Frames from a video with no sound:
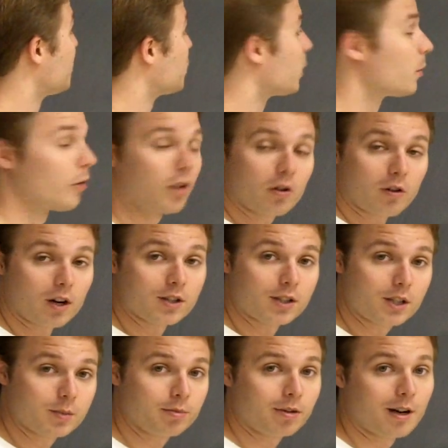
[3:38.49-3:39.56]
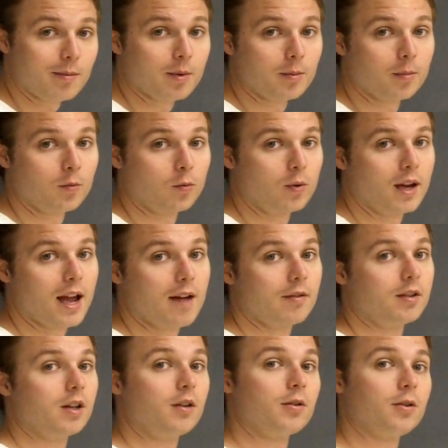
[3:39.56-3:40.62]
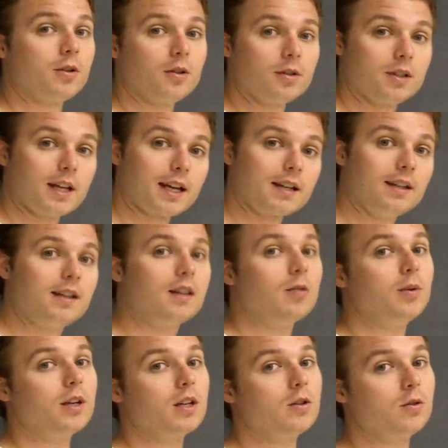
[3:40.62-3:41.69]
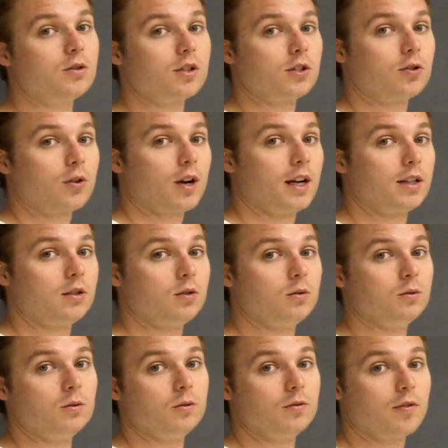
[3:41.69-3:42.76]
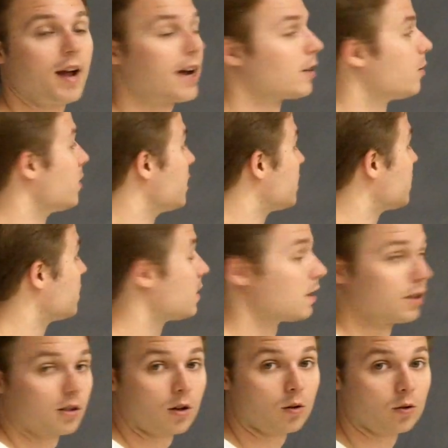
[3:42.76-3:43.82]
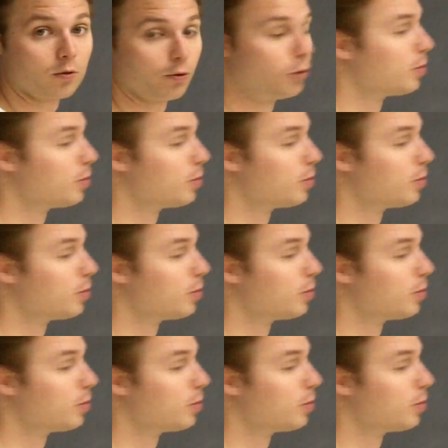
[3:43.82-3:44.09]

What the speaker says: So we run across this problem, we have another technique that we can use to try to factor this, and this is called